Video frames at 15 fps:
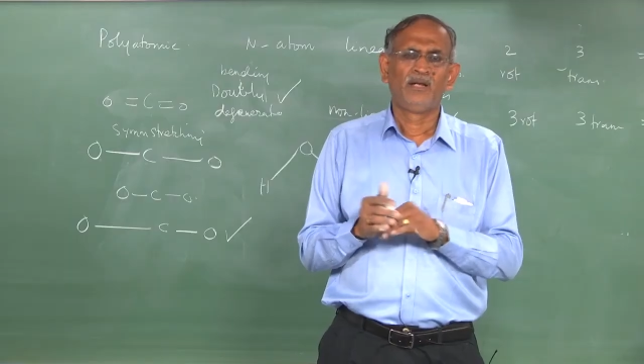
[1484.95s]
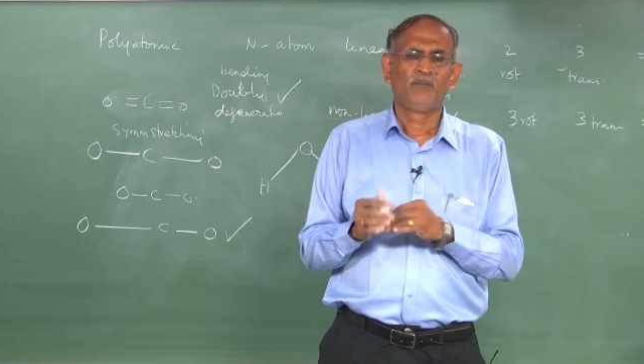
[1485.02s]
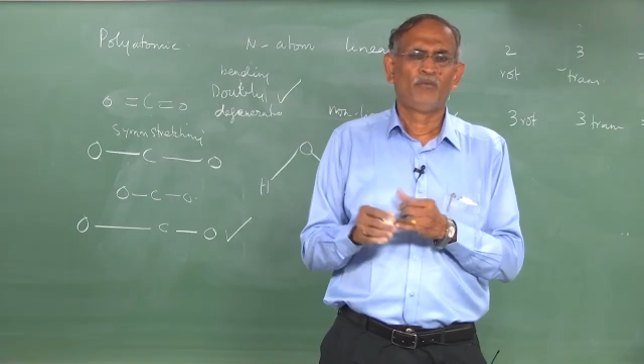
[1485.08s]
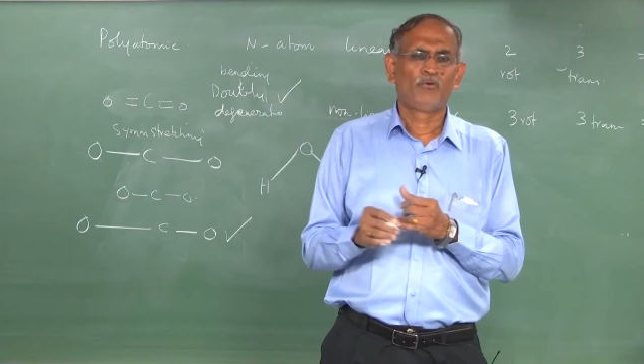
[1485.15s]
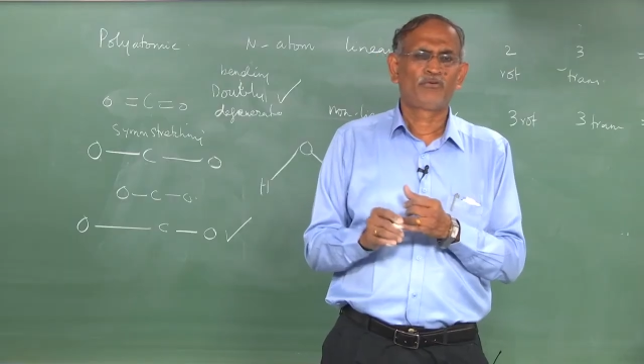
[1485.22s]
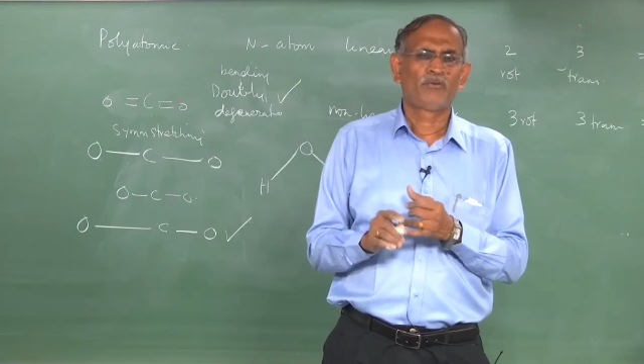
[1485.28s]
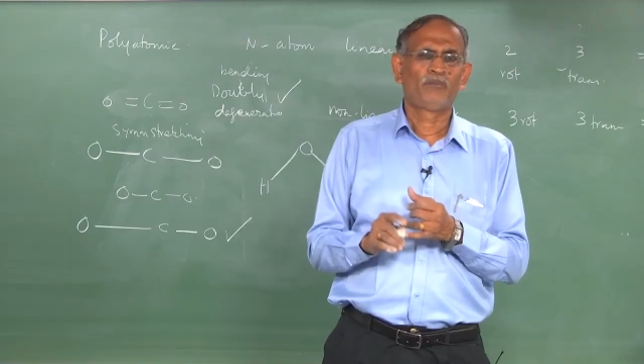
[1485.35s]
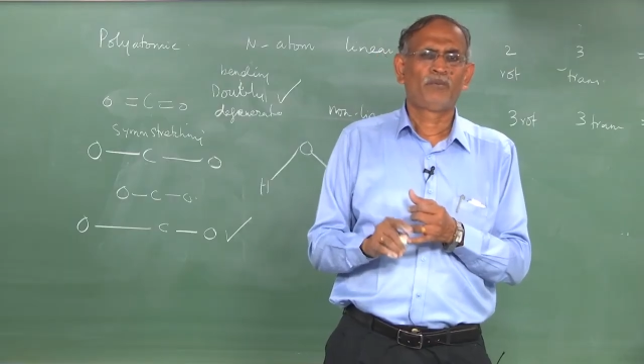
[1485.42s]

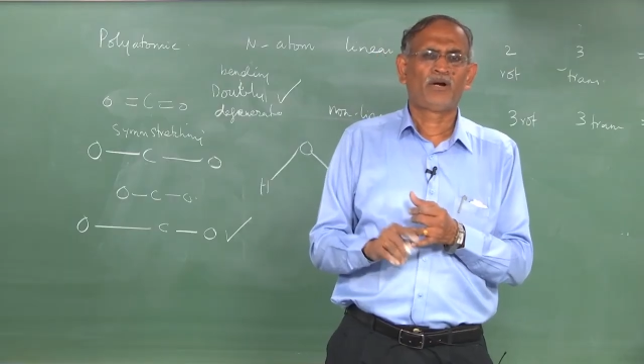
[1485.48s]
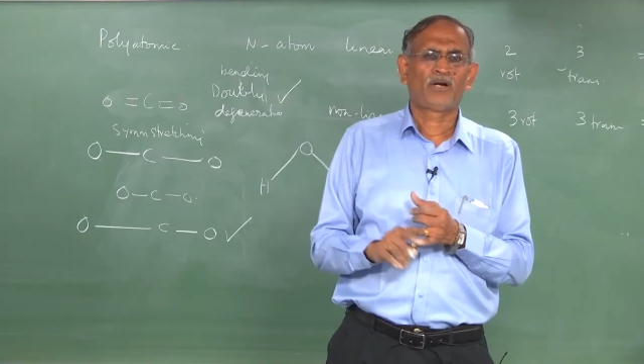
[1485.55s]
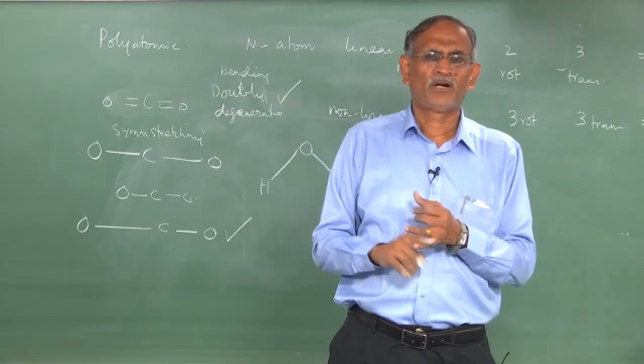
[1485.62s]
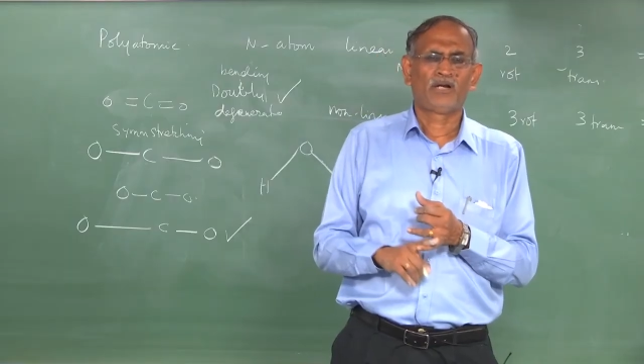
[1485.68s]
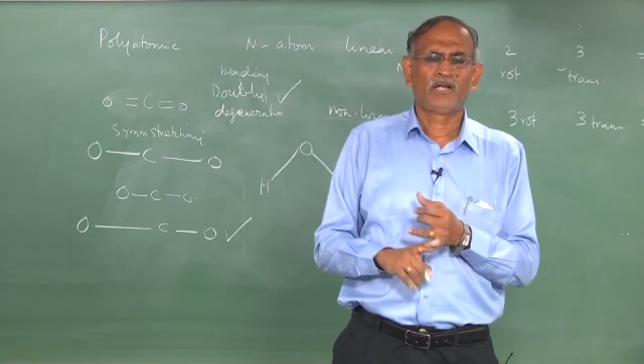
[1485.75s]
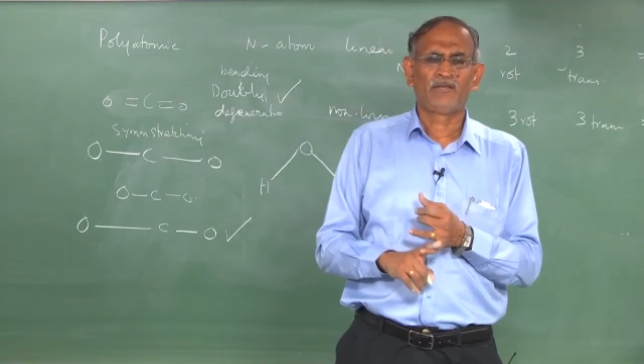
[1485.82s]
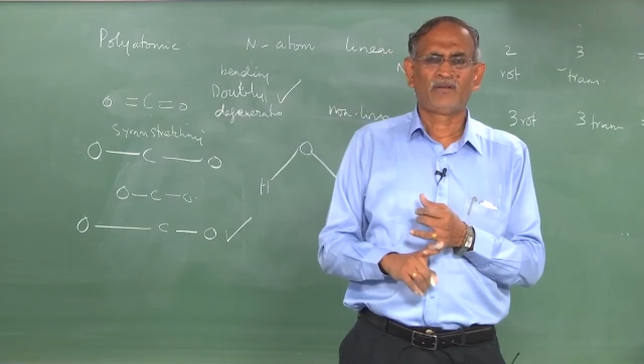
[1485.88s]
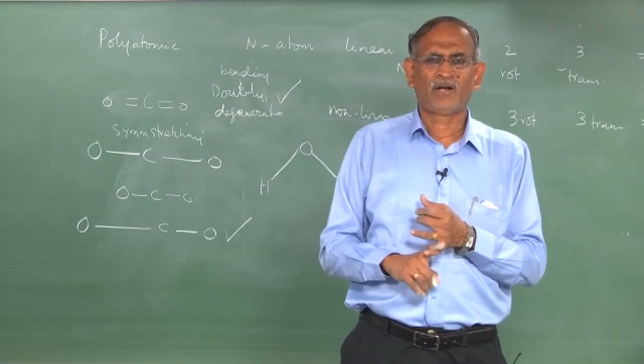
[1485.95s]
Most
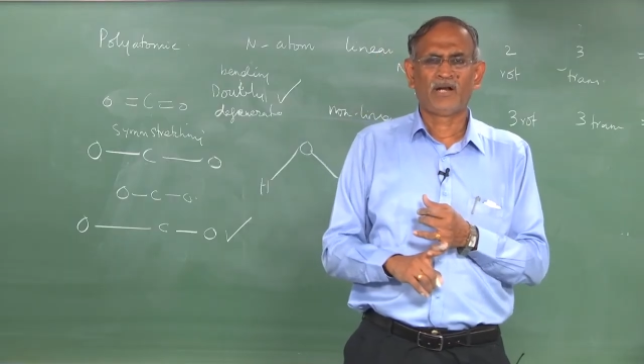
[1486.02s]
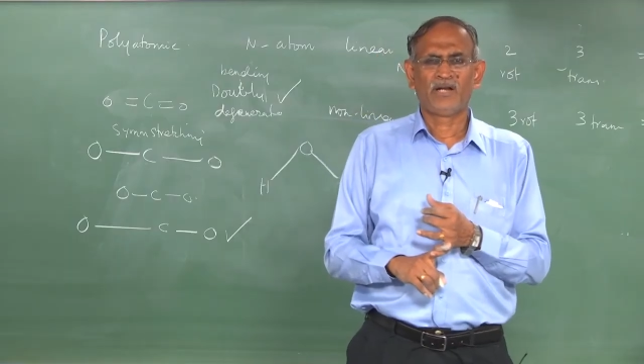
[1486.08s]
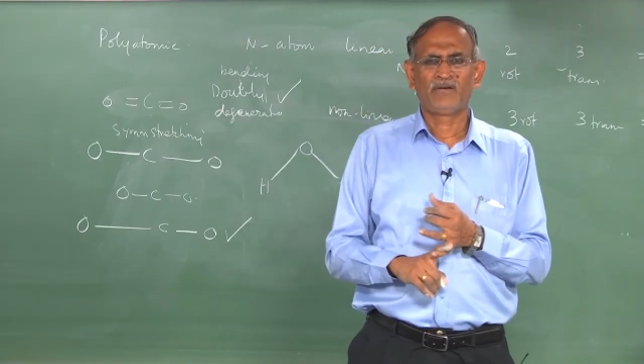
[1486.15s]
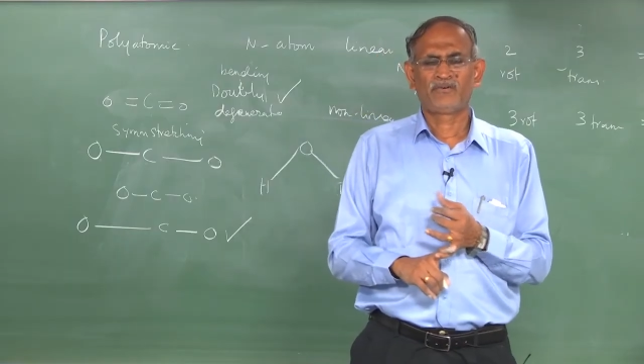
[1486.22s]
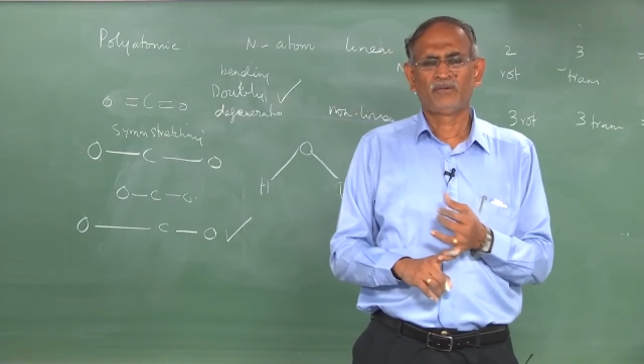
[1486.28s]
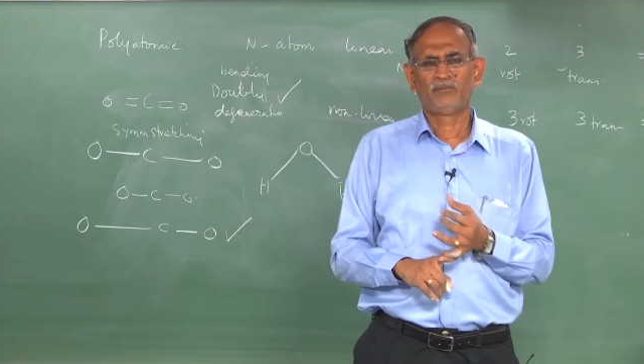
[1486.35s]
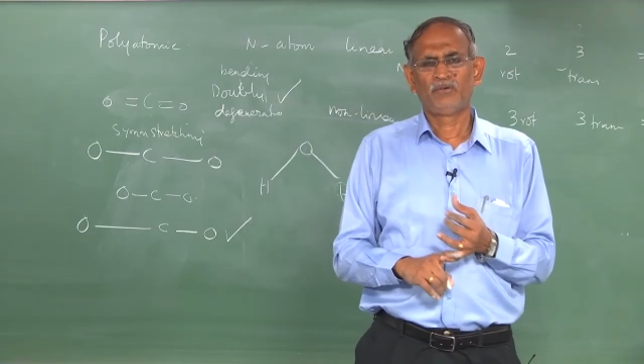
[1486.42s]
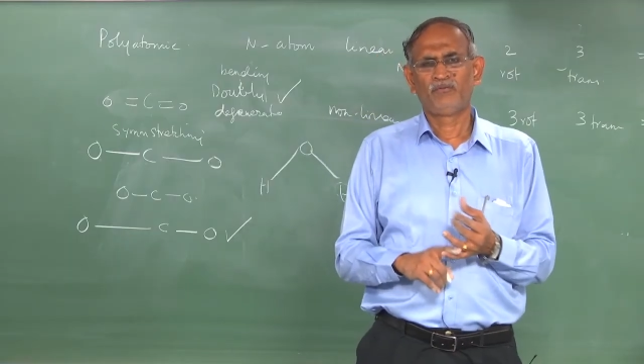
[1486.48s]
importantly, the
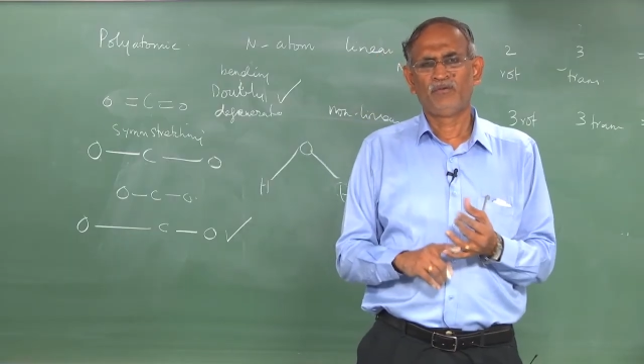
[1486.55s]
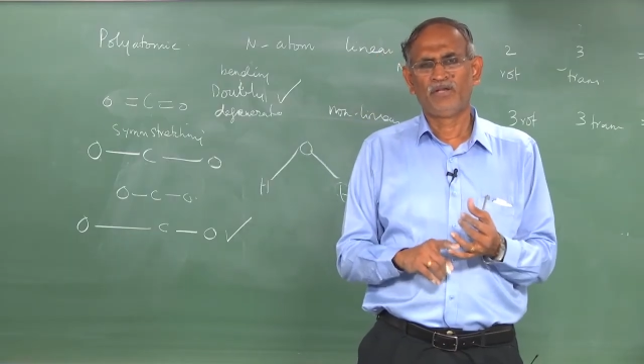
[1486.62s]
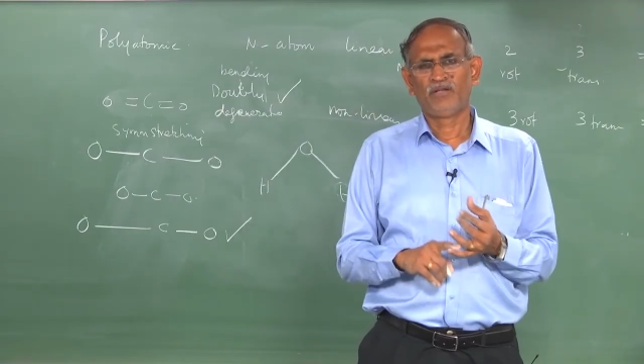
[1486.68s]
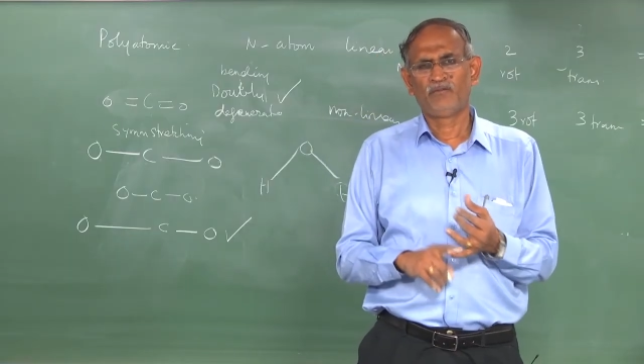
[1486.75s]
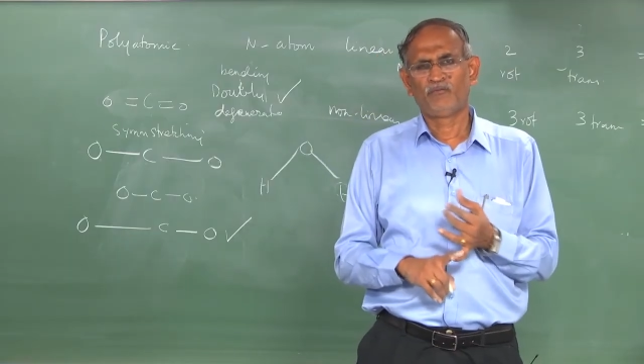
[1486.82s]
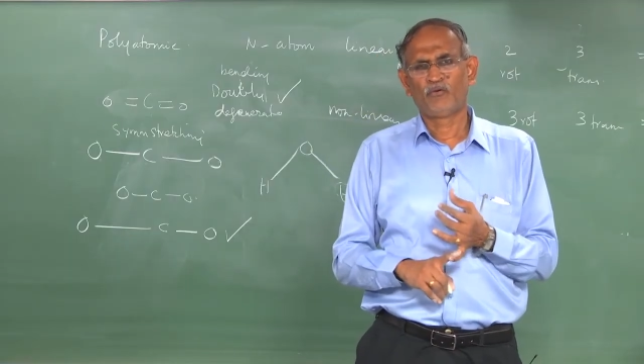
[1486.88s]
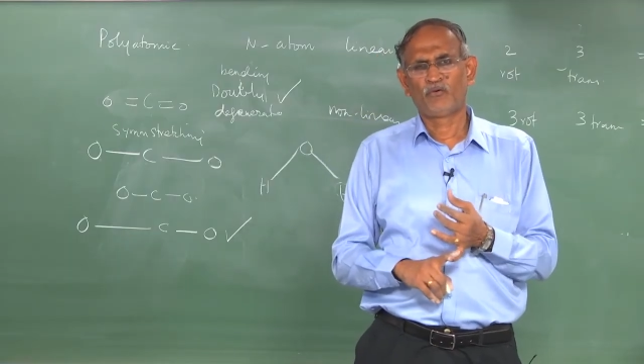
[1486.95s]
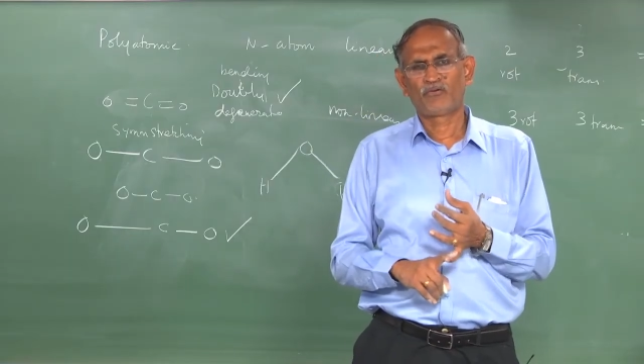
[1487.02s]
relation between
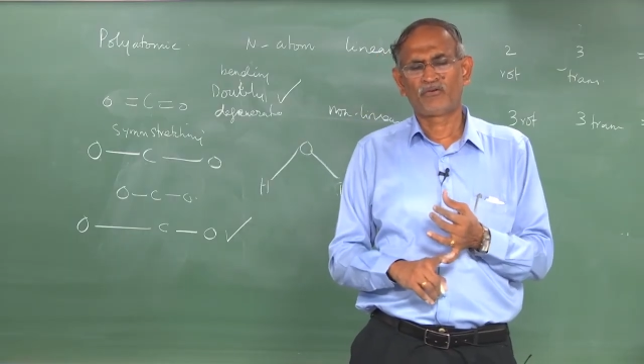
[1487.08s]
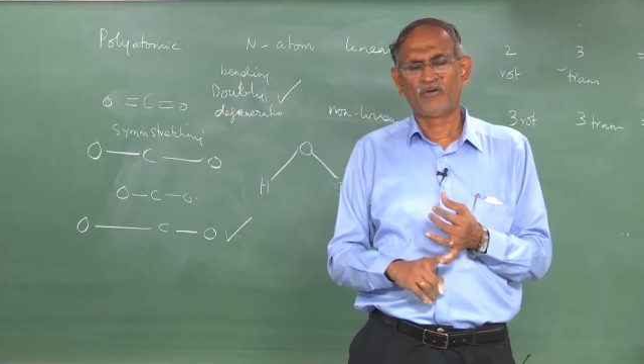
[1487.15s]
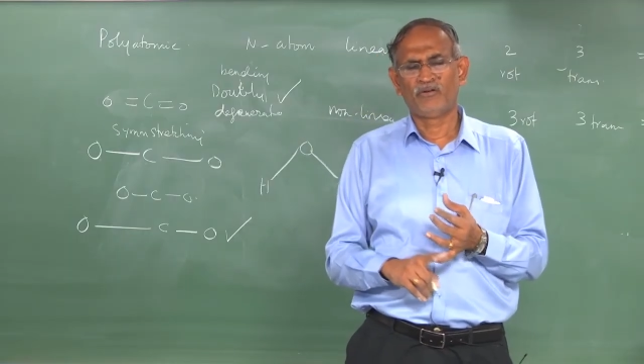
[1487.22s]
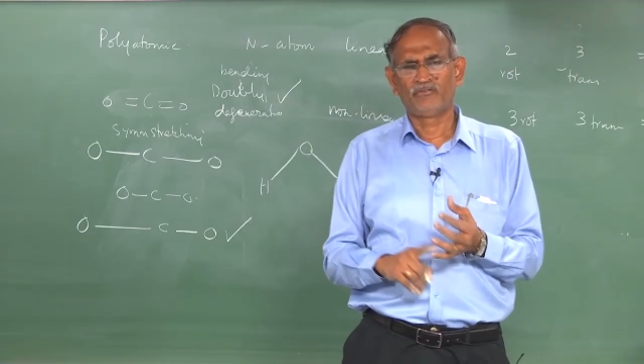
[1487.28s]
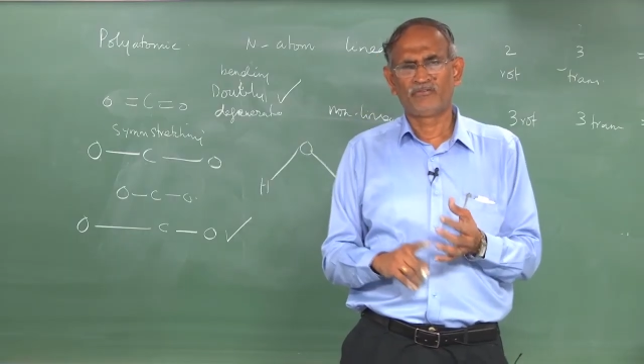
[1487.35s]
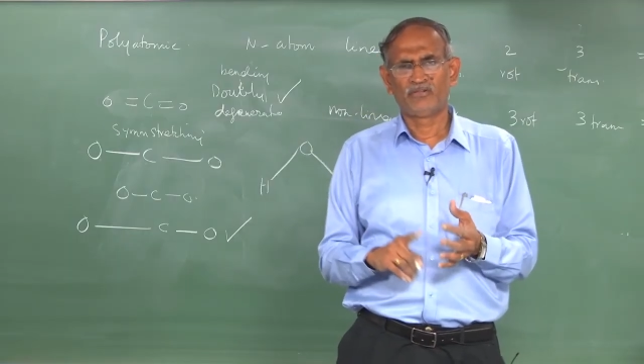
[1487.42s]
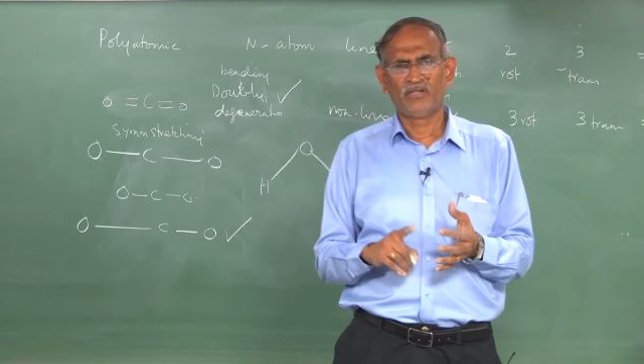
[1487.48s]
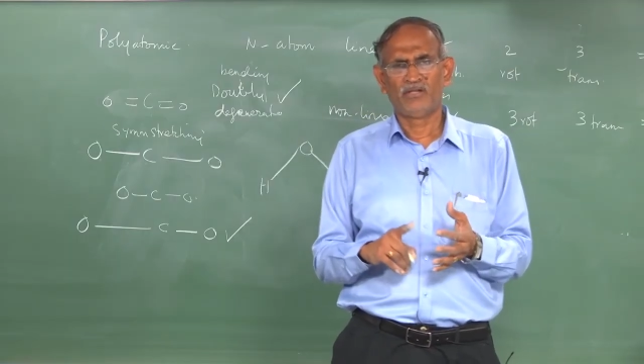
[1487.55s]
the force
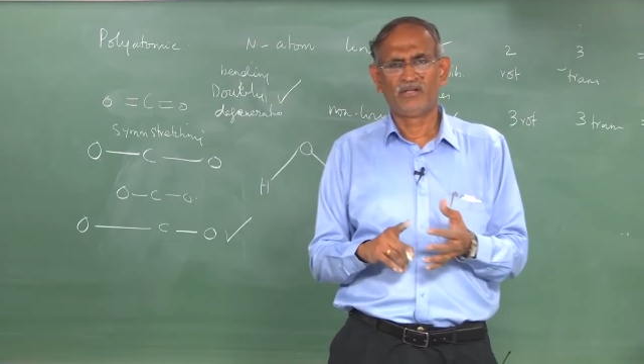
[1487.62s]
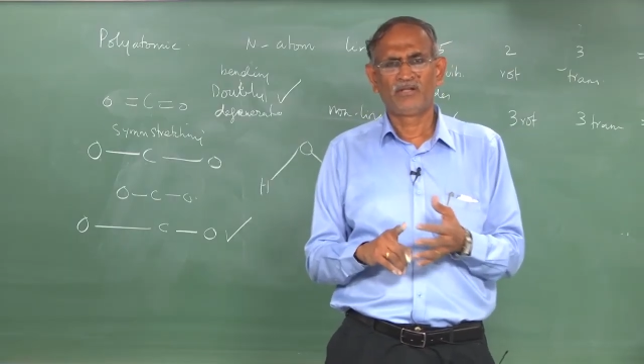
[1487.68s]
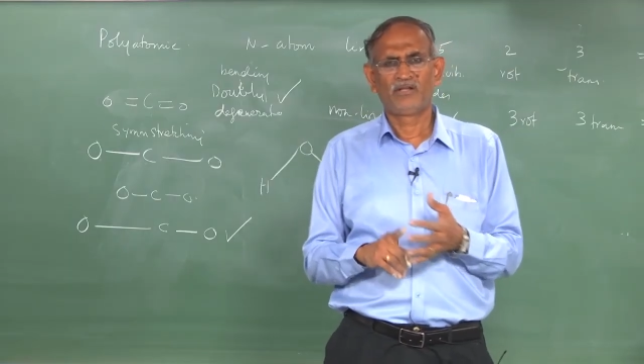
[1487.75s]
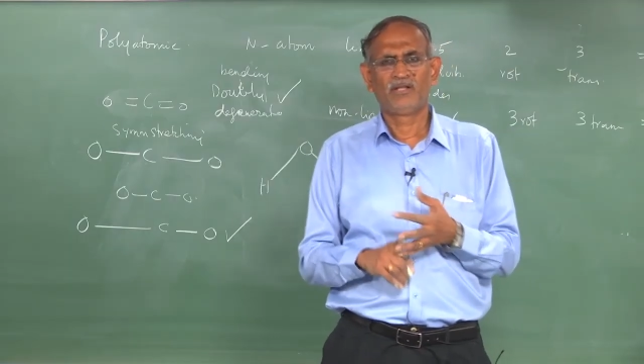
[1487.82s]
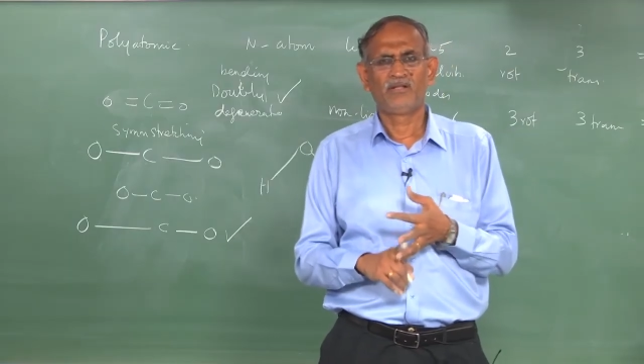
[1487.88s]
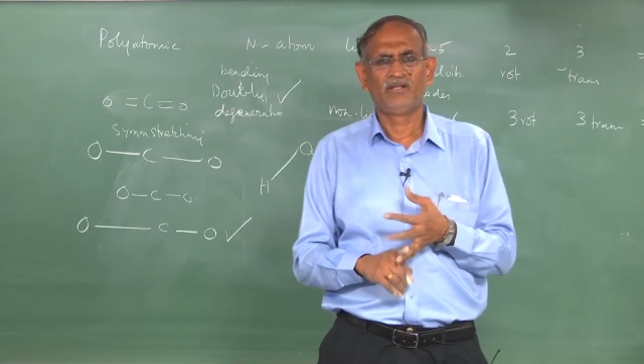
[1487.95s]
constant,